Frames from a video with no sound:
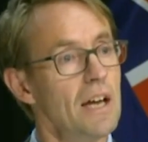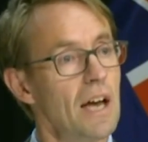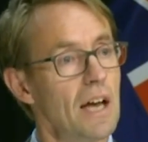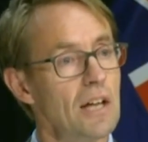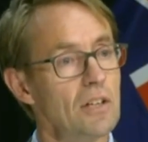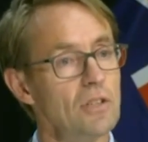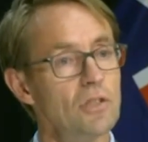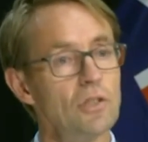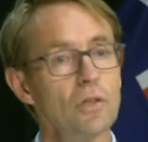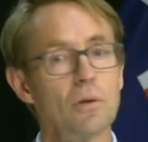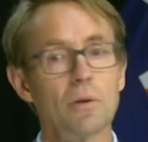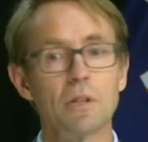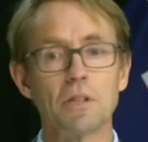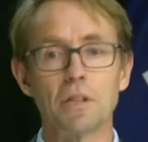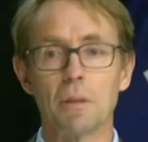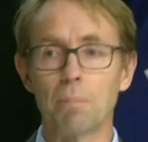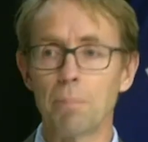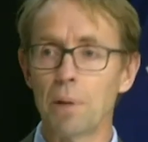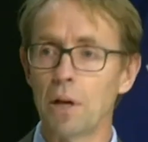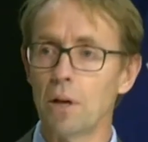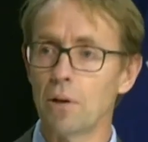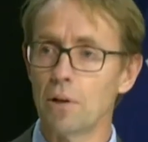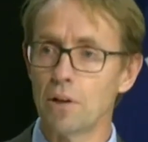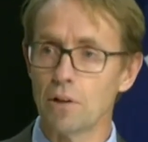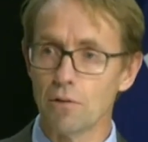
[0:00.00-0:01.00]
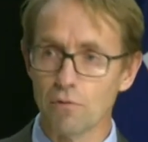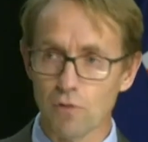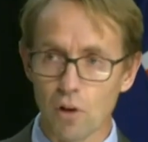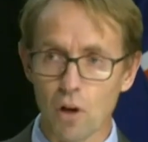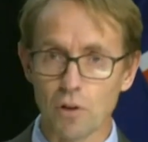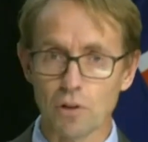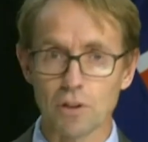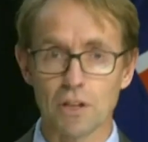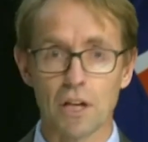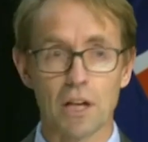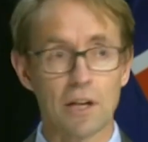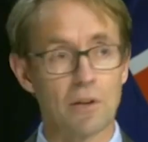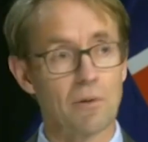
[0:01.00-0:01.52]
And during the period of
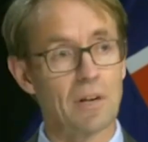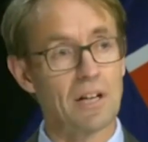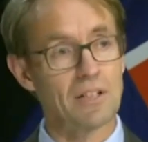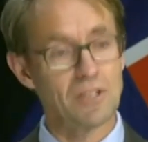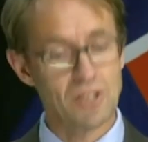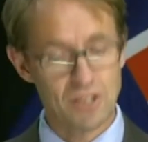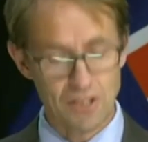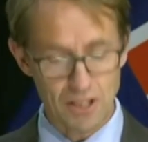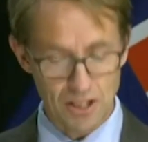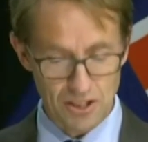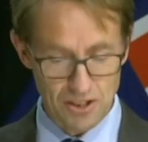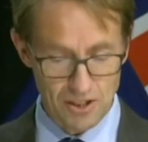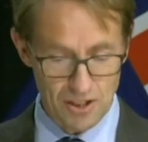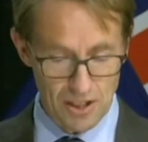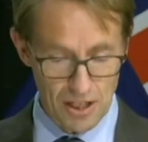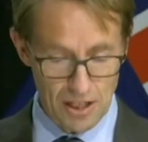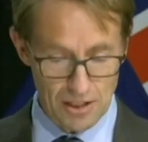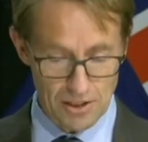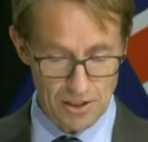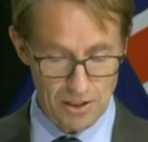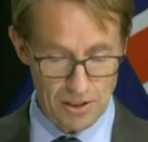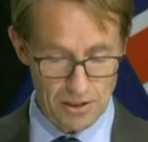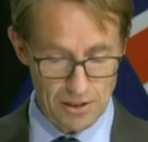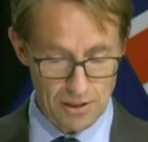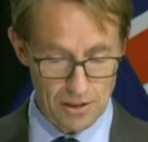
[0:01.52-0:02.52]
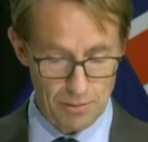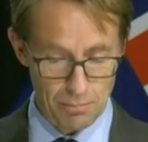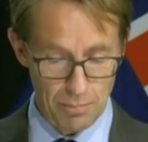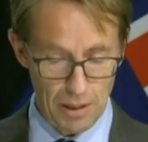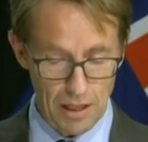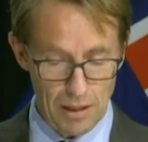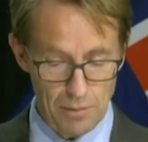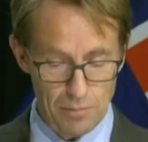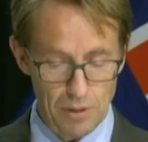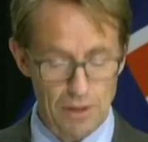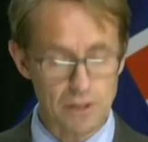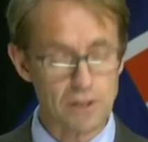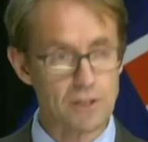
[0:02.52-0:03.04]
lockdown, around 6,000
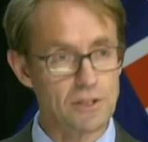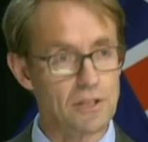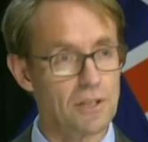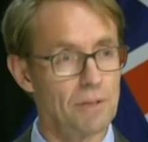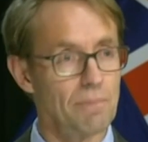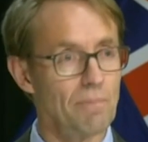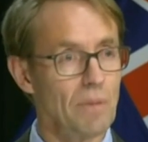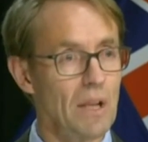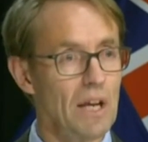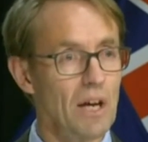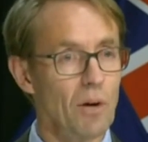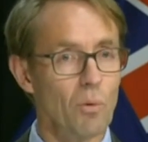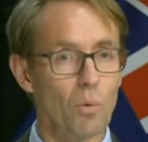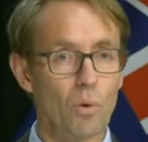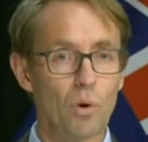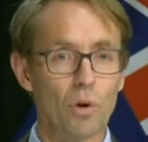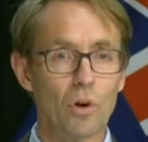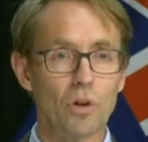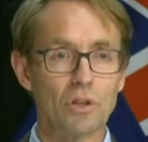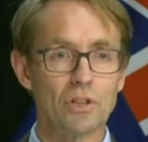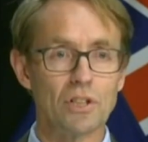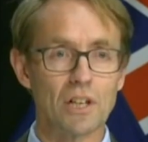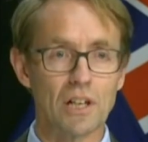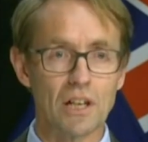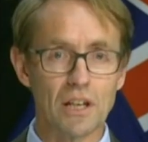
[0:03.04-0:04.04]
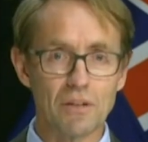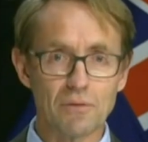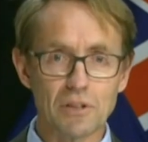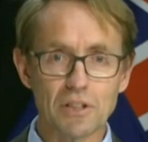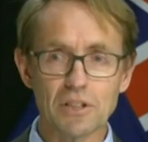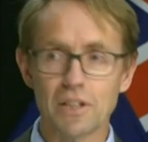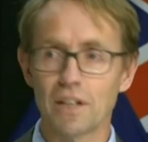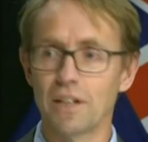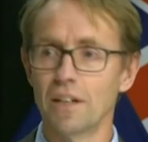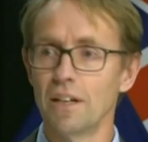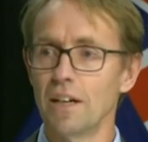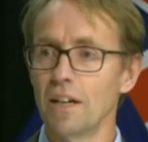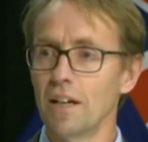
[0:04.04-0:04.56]
babies were
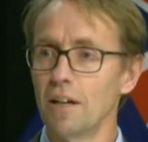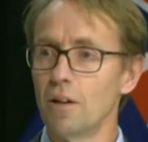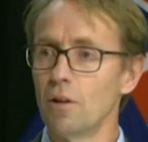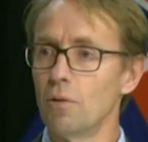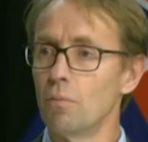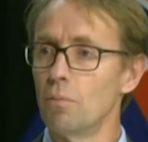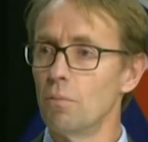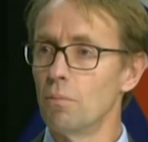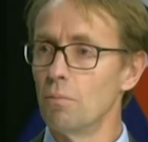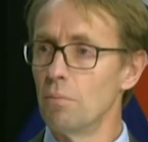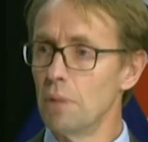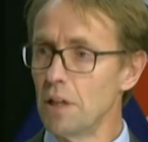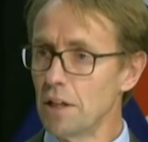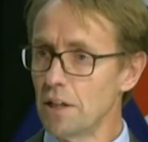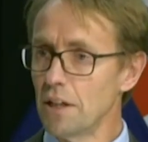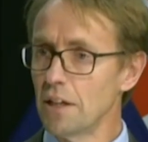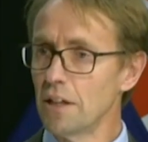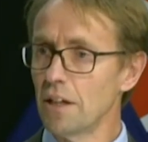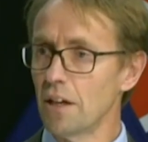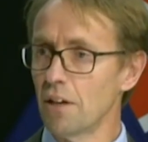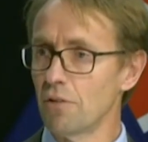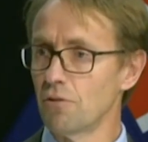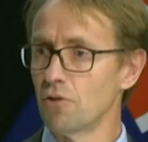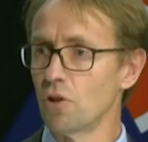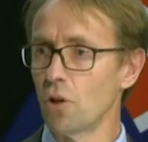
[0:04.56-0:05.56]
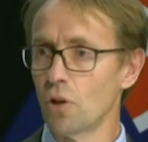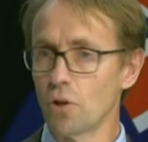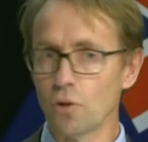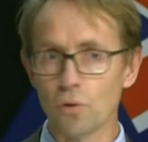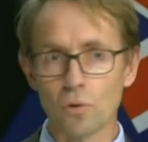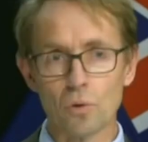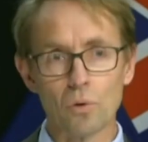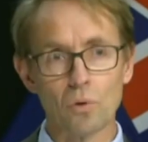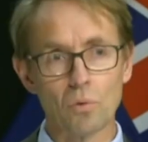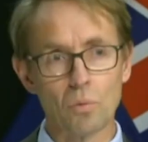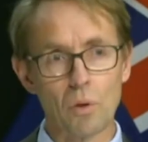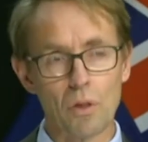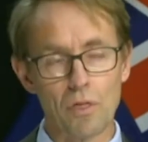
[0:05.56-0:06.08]
delivered, many if not
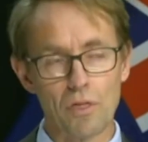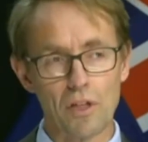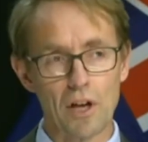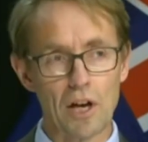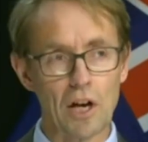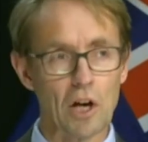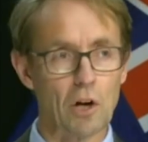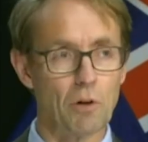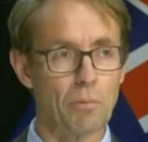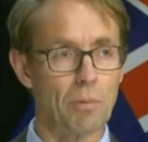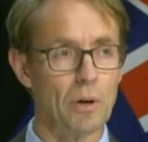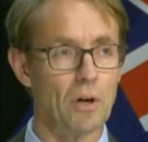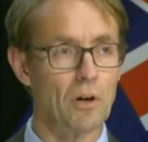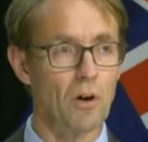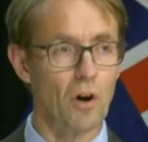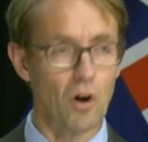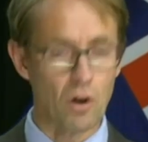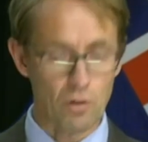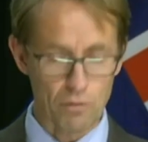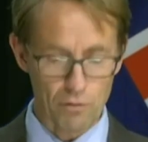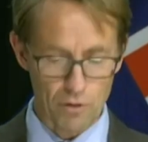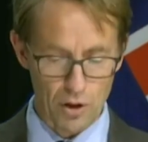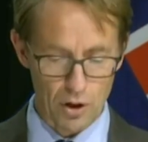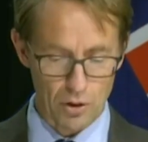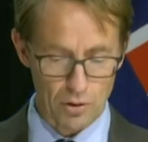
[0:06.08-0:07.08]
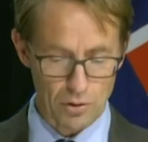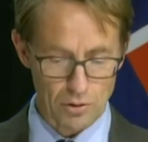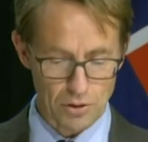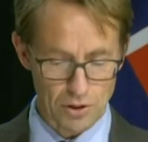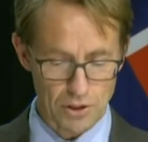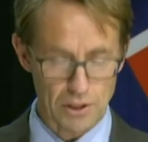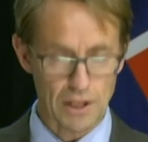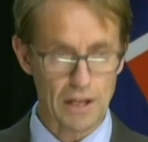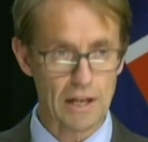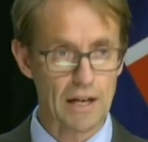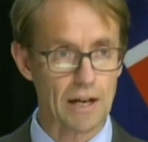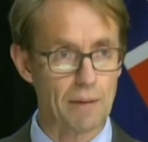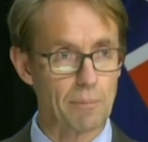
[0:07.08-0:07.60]
all with the help of
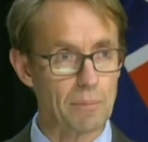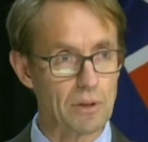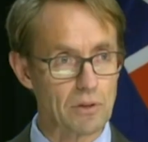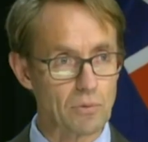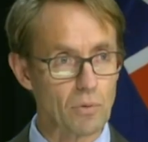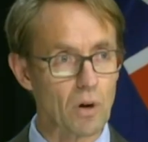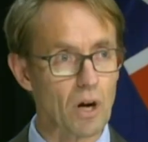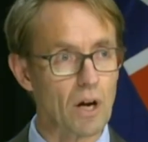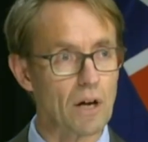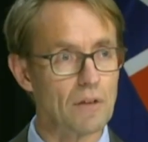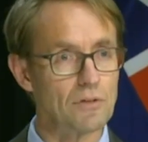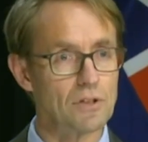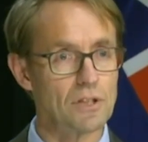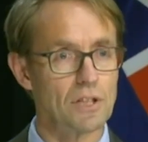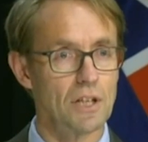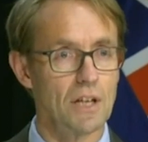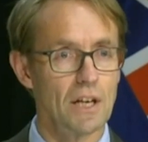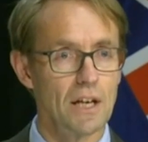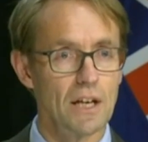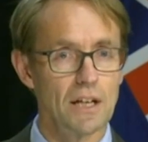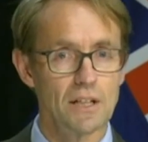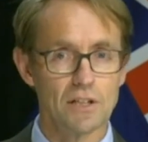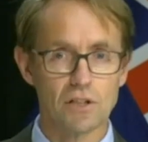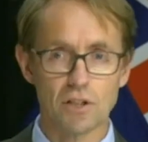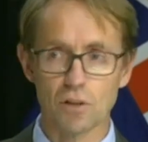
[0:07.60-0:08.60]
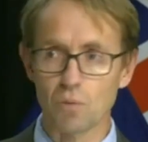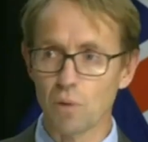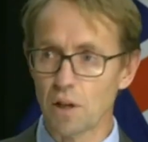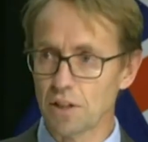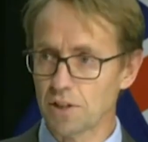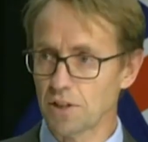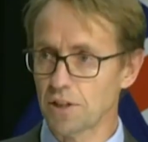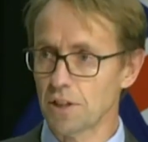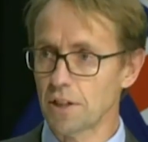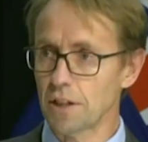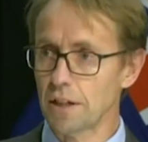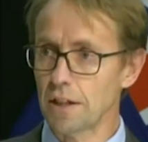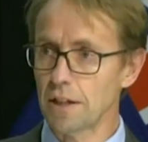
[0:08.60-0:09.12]
those midwives. So
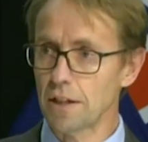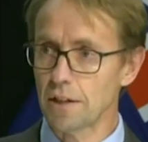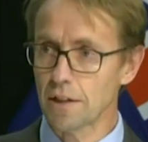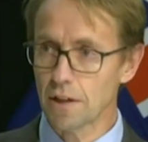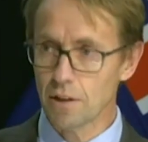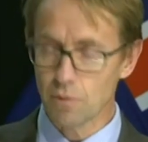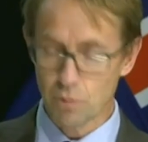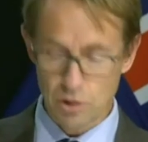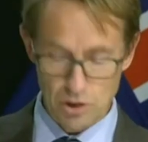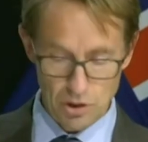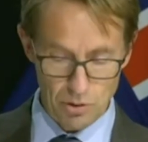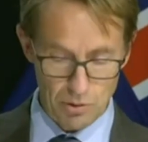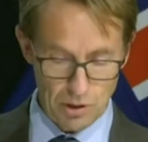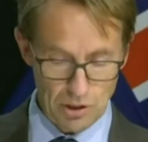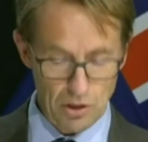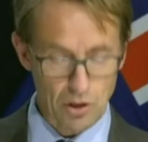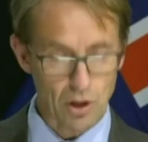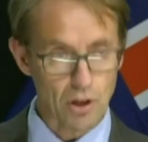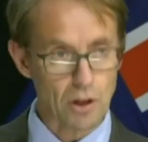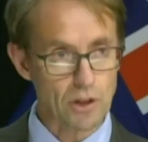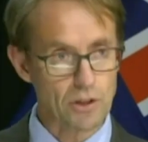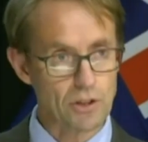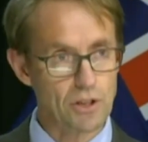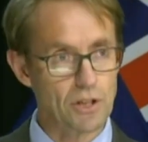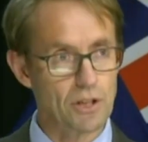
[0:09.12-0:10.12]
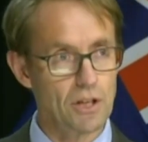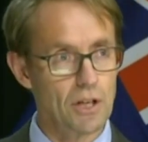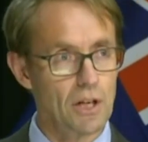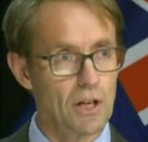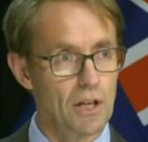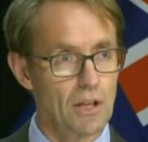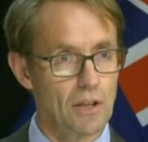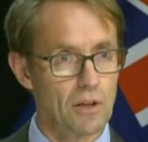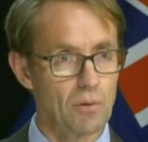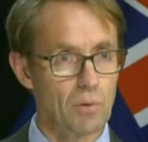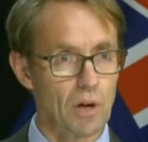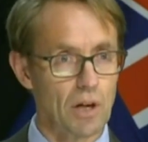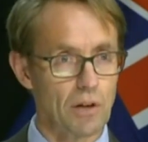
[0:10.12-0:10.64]
once again, I want to acknowledge
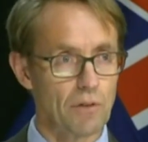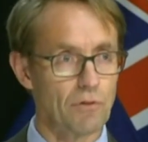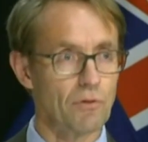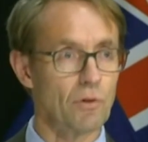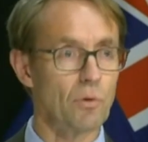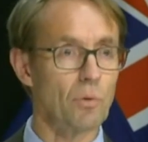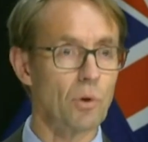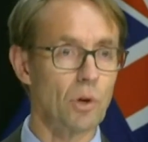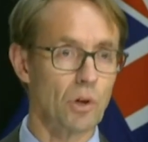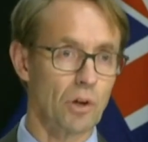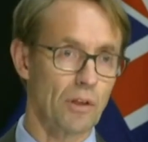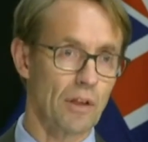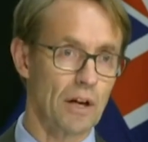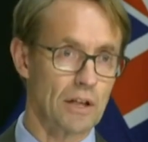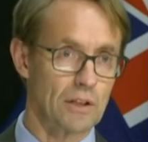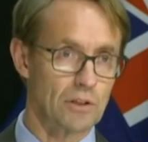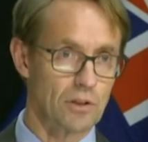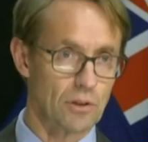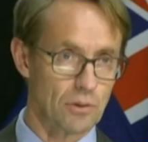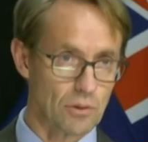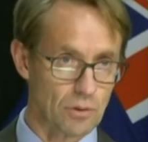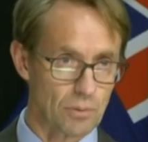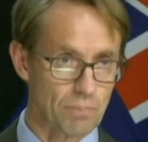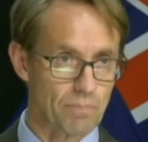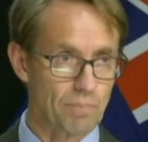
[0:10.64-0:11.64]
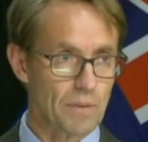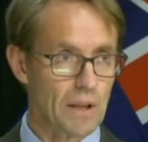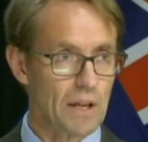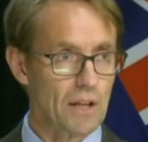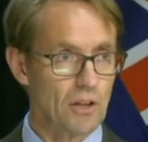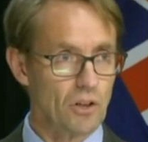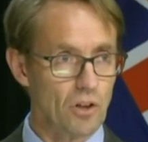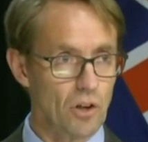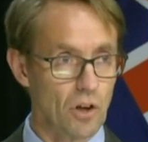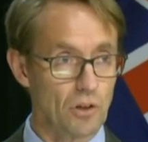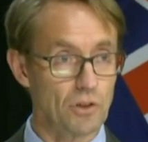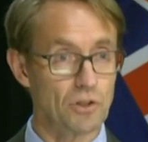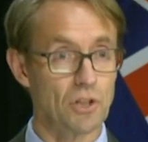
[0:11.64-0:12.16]
the wonderful work they do,
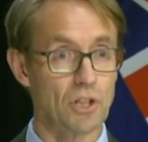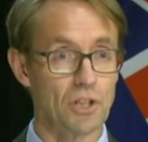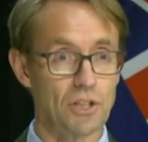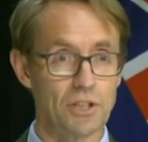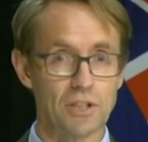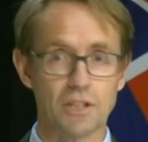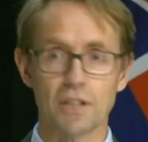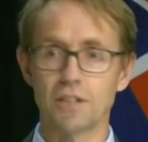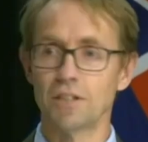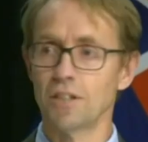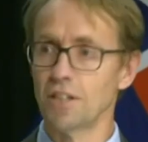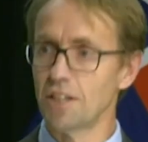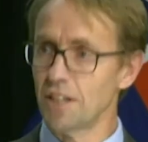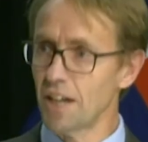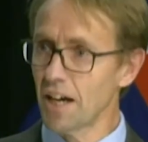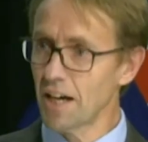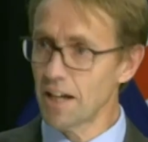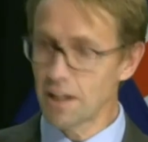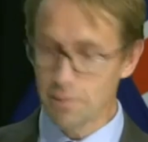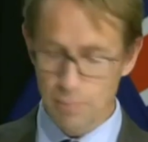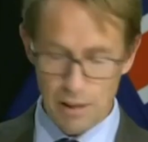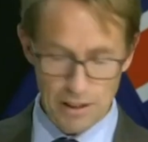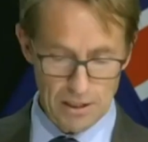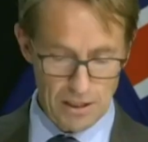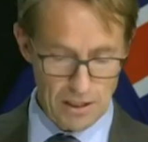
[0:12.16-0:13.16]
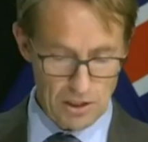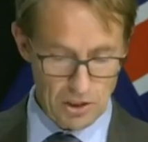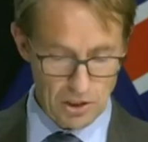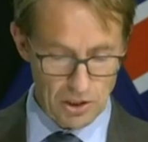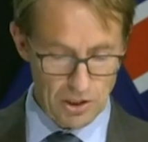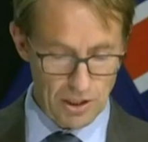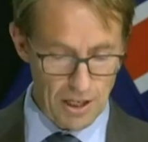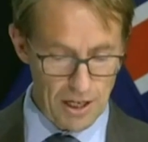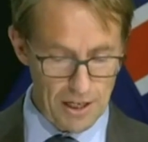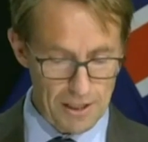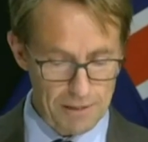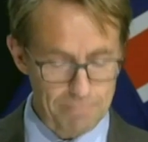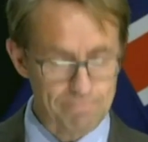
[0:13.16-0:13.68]
not just today, but
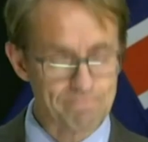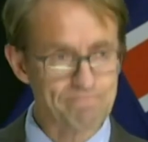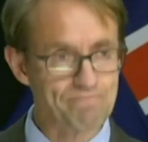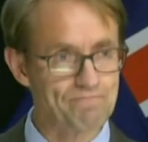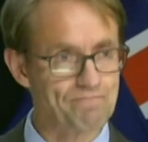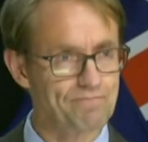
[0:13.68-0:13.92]
each day.